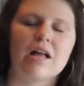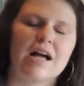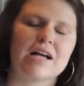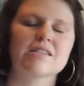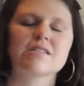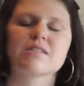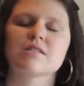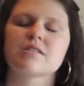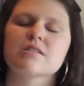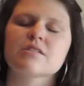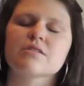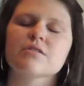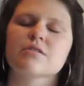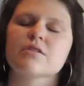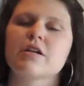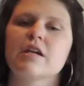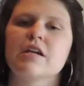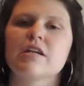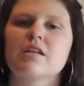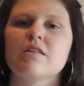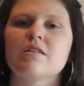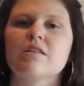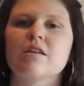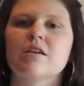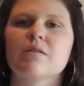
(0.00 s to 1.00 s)
classes or
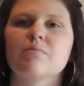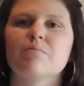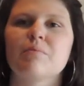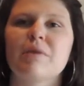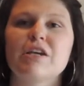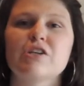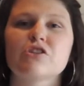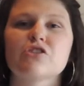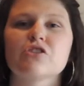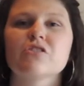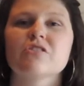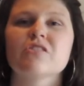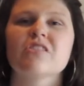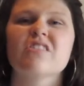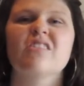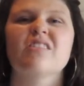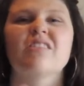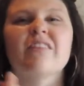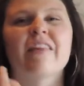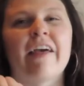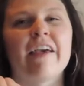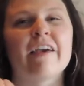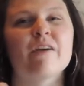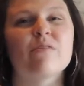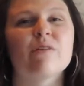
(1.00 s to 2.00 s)
anything, make sure they're
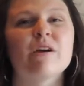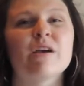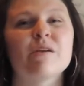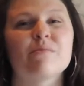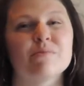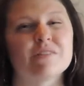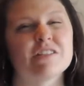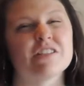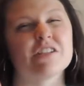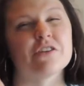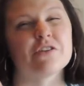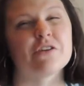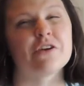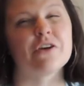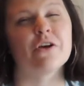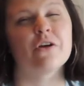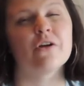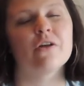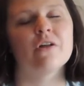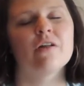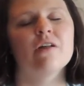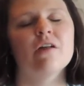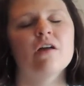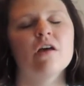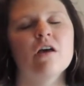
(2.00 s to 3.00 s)
lightweight
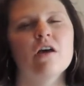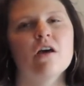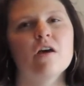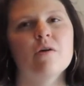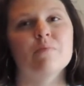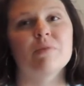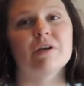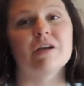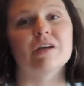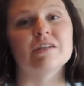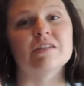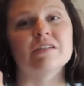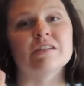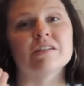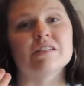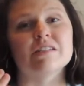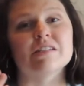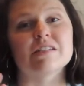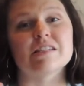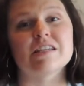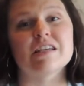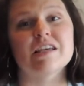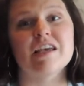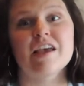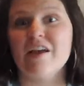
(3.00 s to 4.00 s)
material,
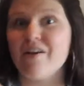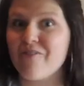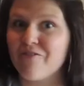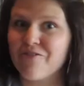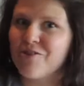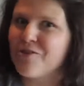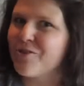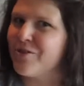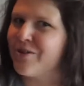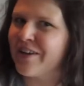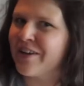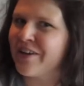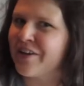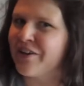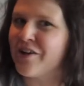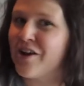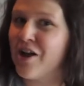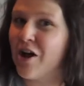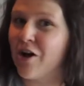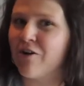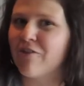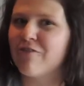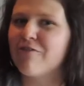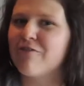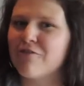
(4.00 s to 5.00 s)
because if you didn't
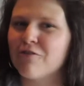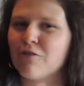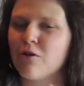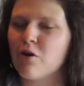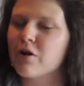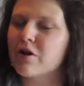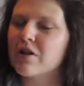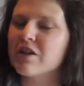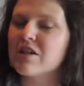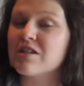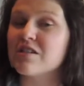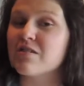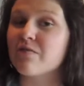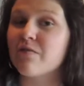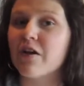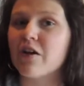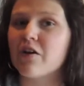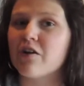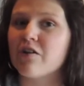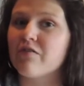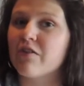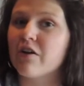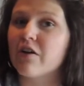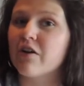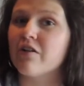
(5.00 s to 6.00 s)
know, Florida is
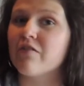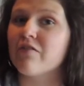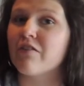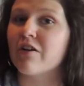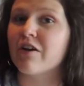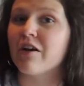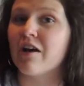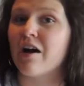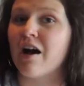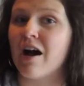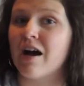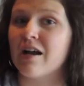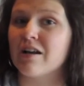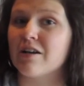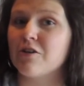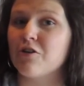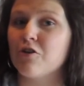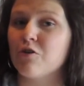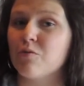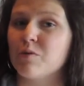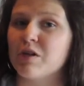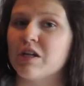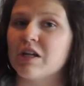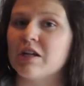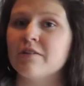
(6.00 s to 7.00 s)
very, very, very hot and
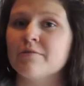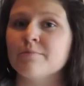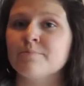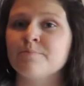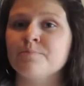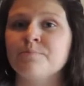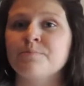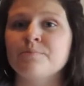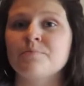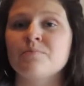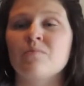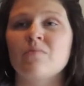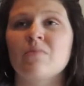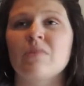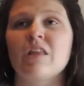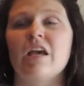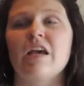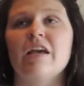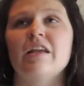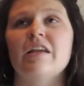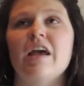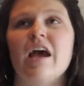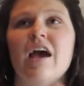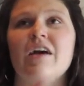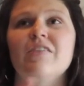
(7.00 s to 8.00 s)
humid,
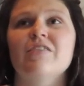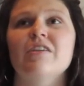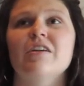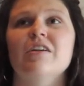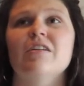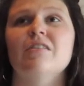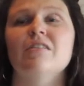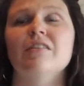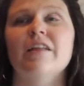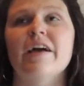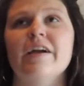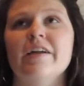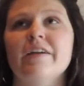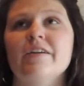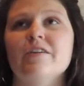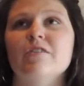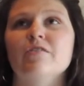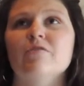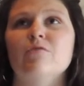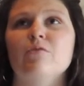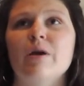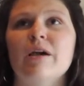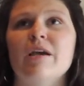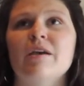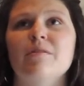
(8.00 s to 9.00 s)
and having a
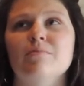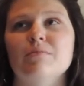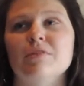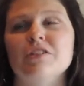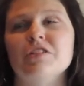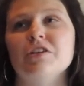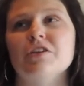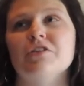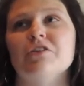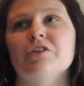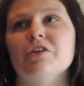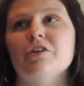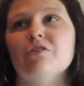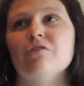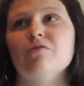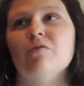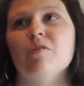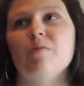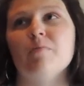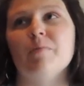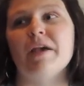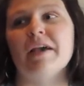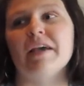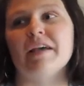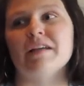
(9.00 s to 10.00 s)
lighter weight material
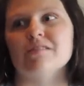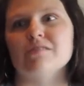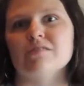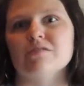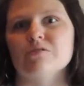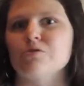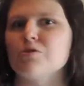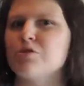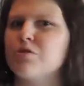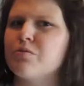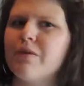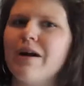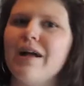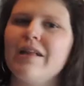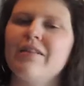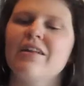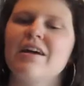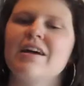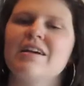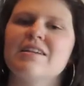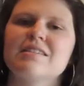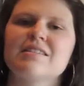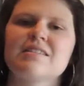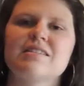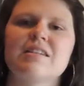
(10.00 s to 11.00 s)
will make it so you sweat
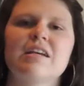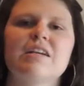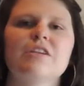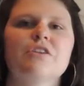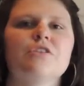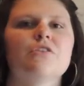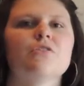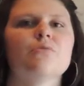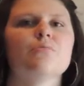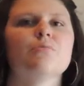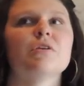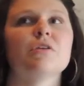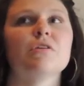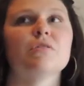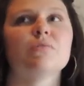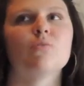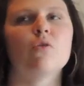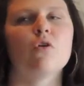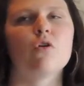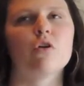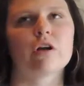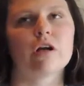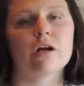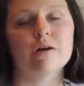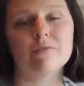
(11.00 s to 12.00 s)
less and you'll be
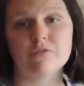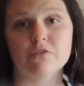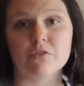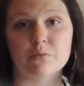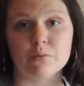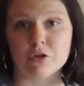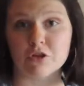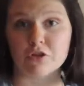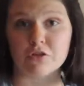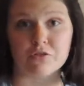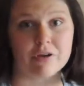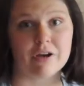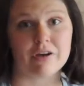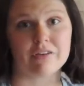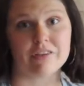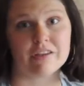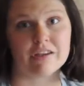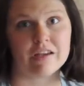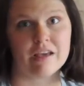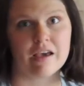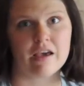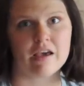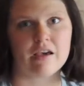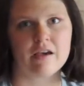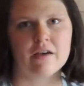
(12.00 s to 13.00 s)
more comfortable throughout the
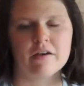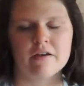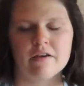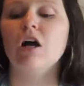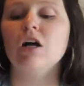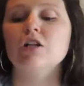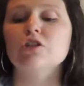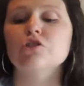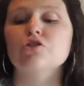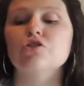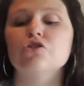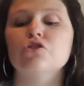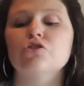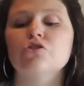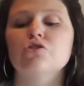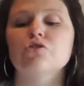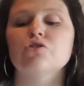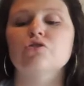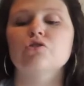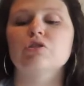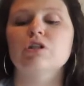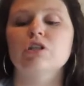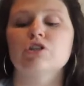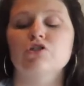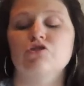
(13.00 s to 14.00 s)
day. On
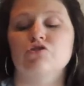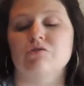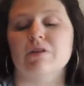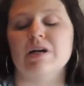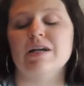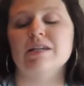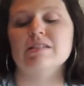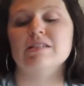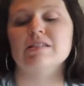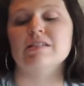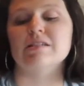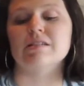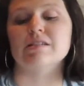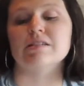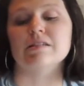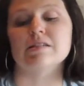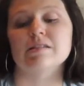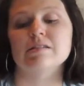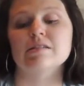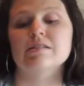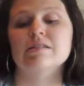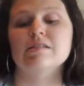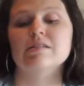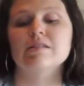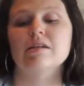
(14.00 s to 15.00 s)
to
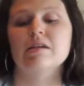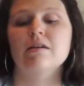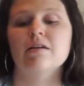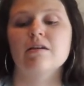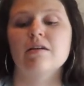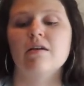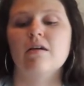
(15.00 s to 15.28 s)
dresses